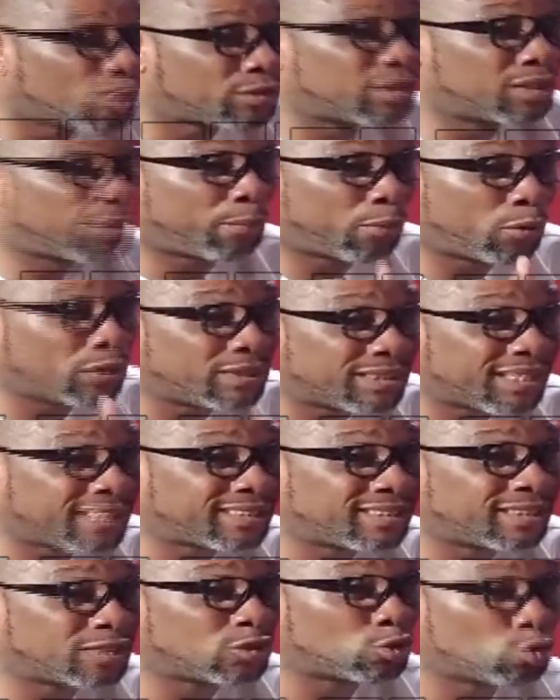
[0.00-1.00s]
what the
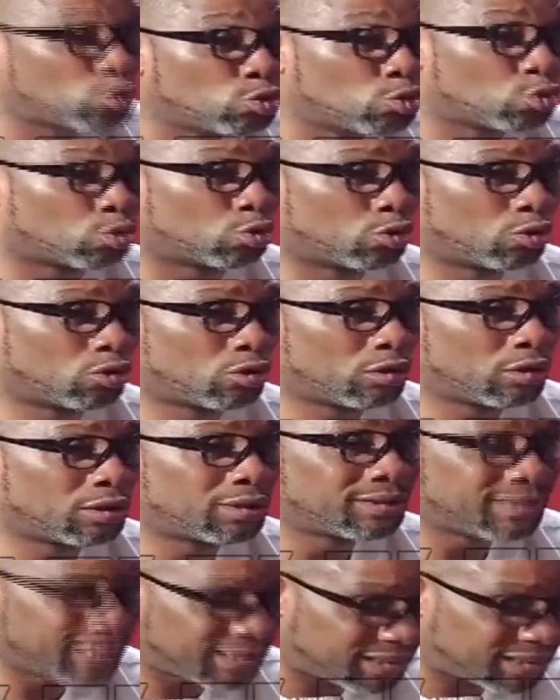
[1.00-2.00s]
polytechnics do. They